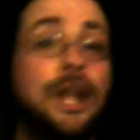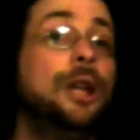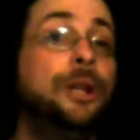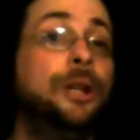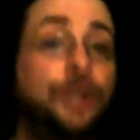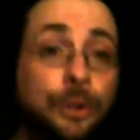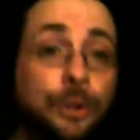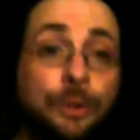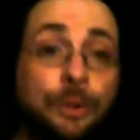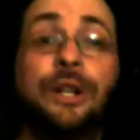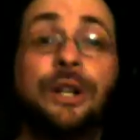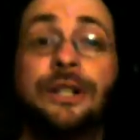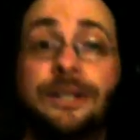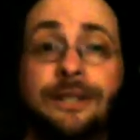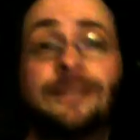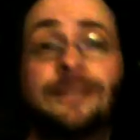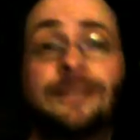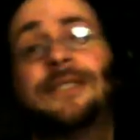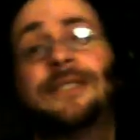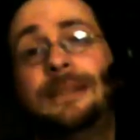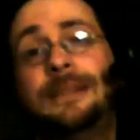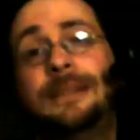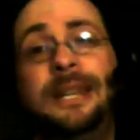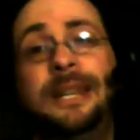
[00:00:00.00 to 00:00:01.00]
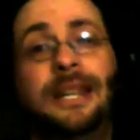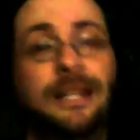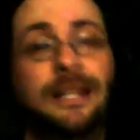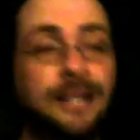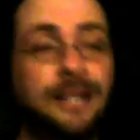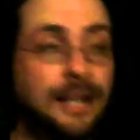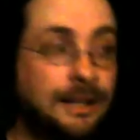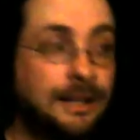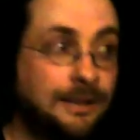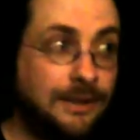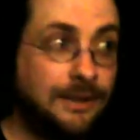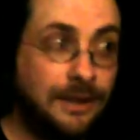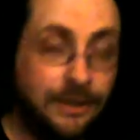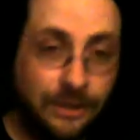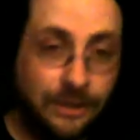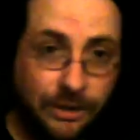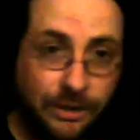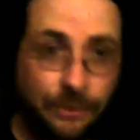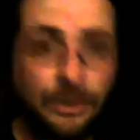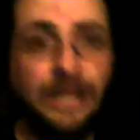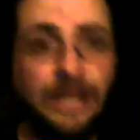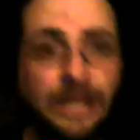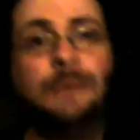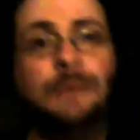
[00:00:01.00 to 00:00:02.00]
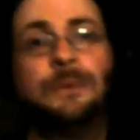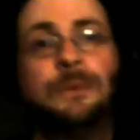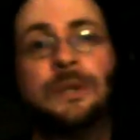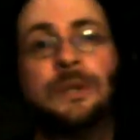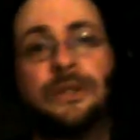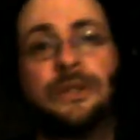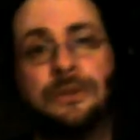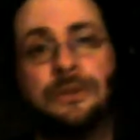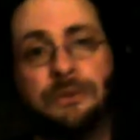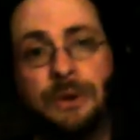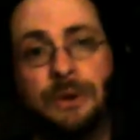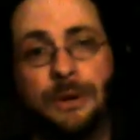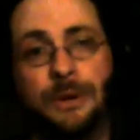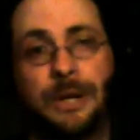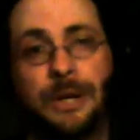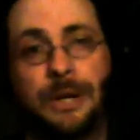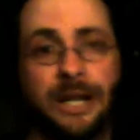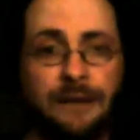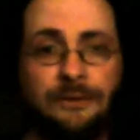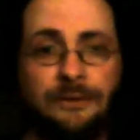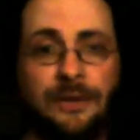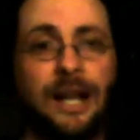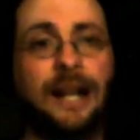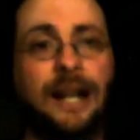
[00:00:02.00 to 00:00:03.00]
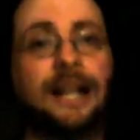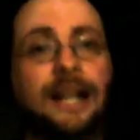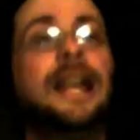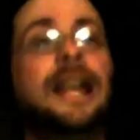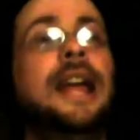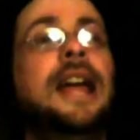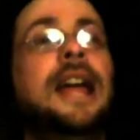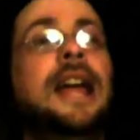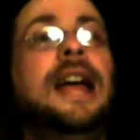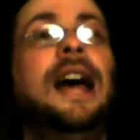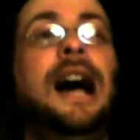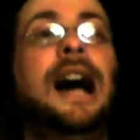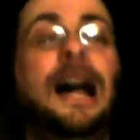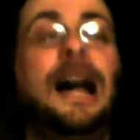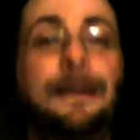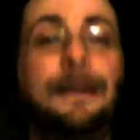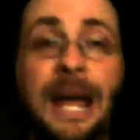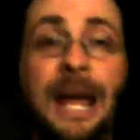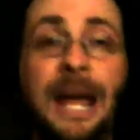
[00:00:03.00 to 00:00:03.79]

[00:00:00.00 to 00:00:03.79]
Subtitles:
you couldn't see me unless the screen was throwing enough light. I'm